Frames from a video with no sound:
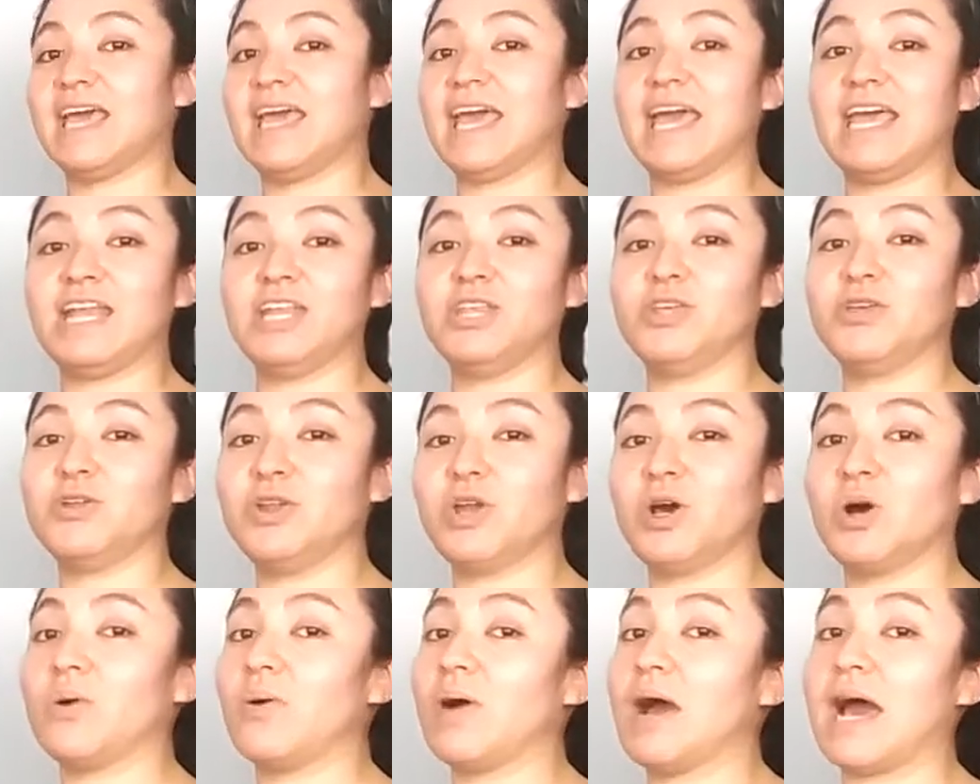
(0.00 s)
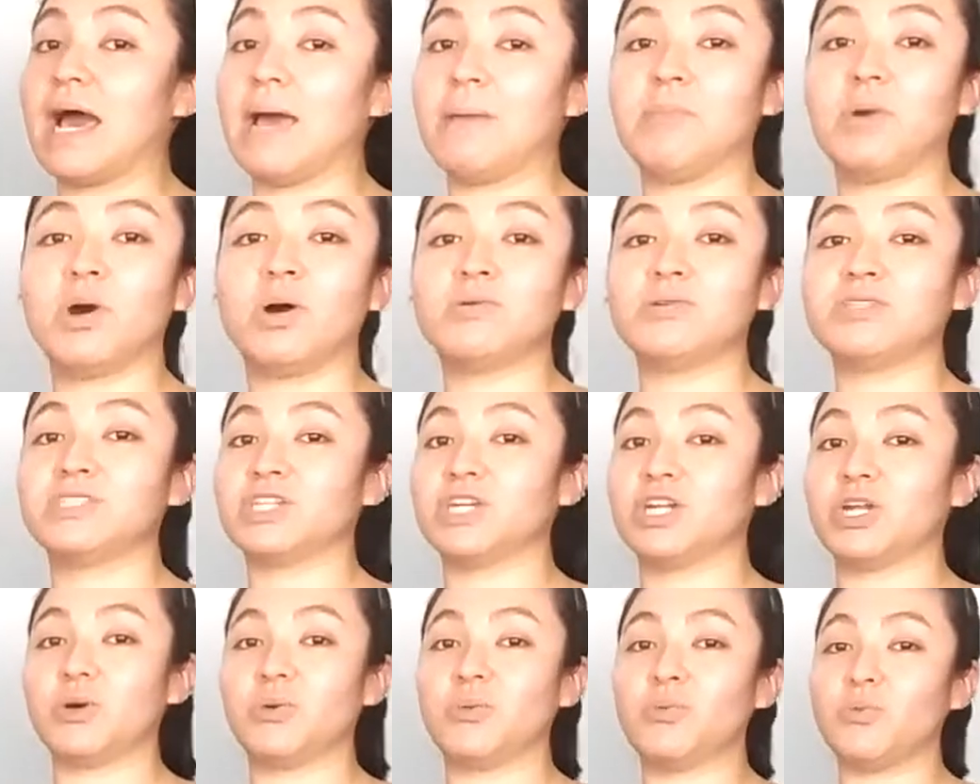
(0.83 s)
And you know, I'm always
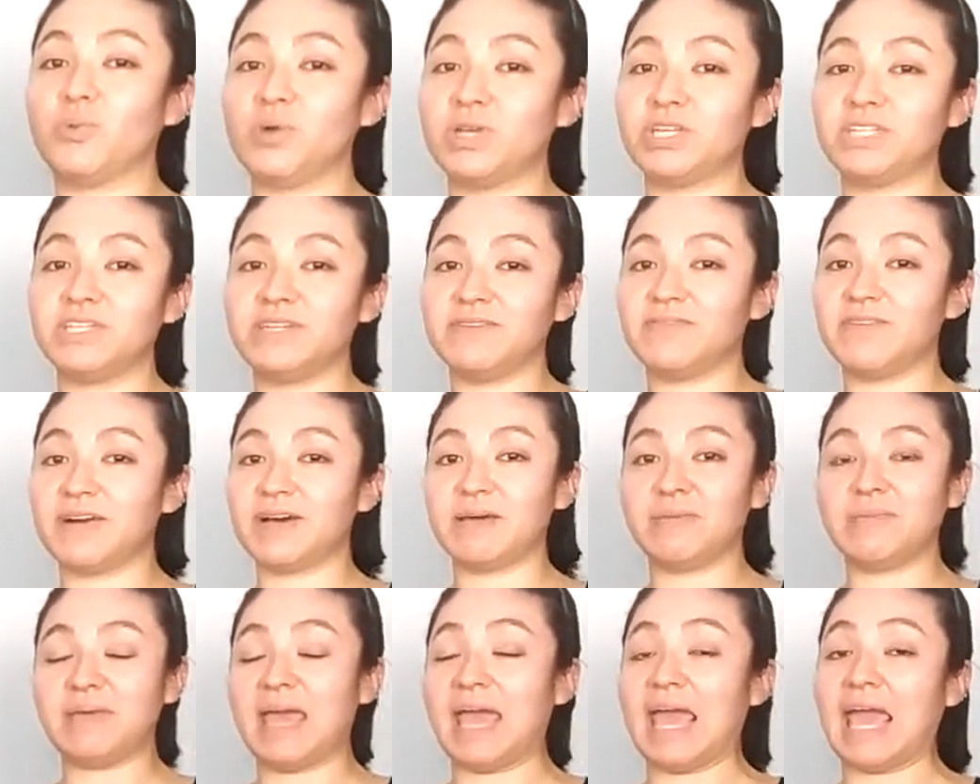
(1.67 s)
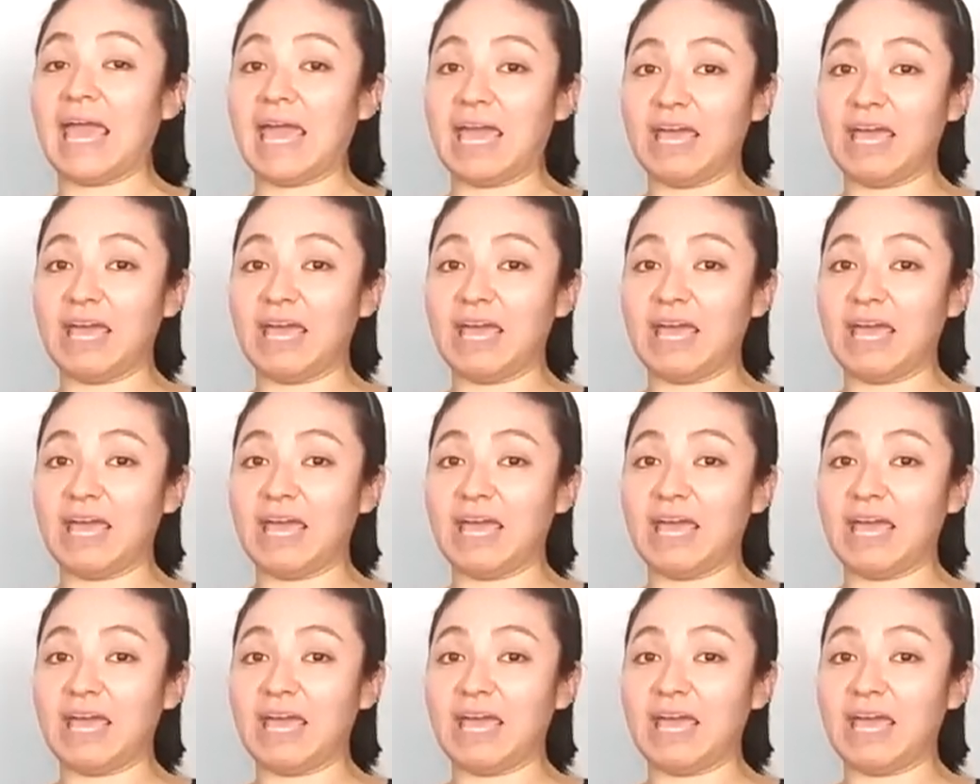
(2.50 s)
gonna witchy vibe